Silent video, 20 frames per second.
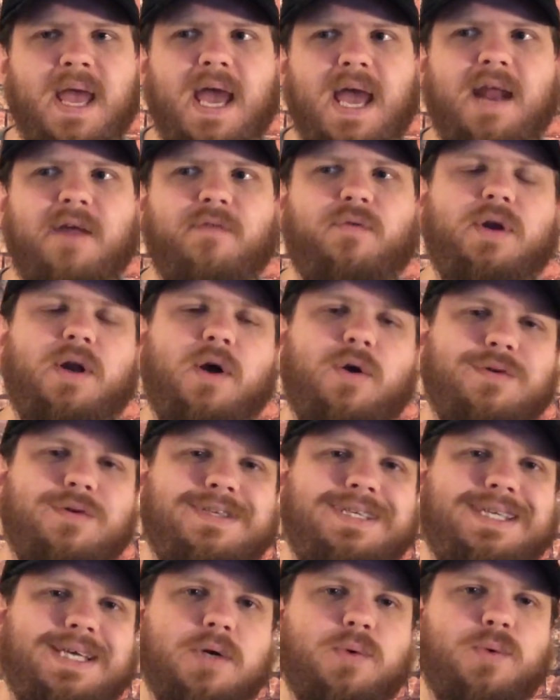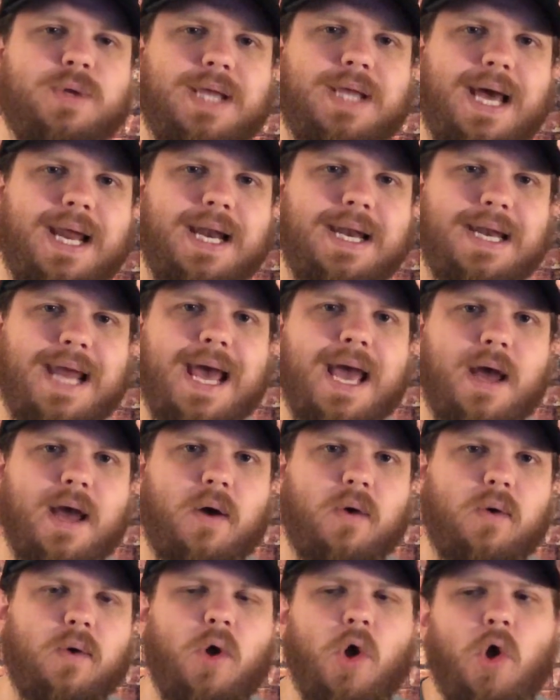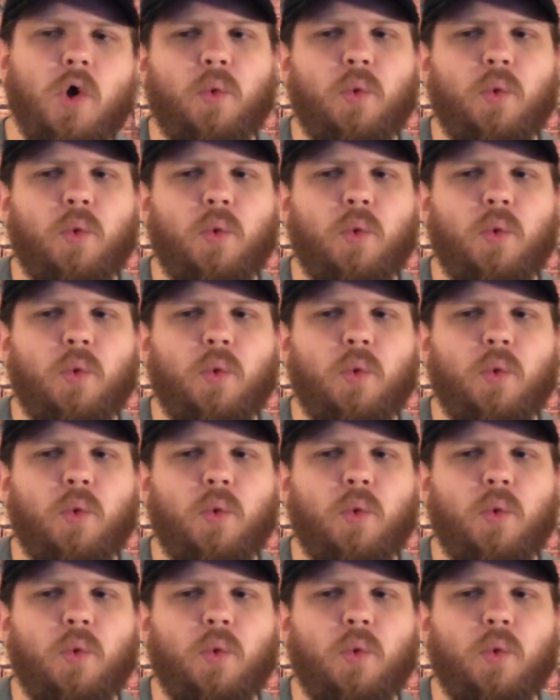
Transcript: And if we don't deal with that now,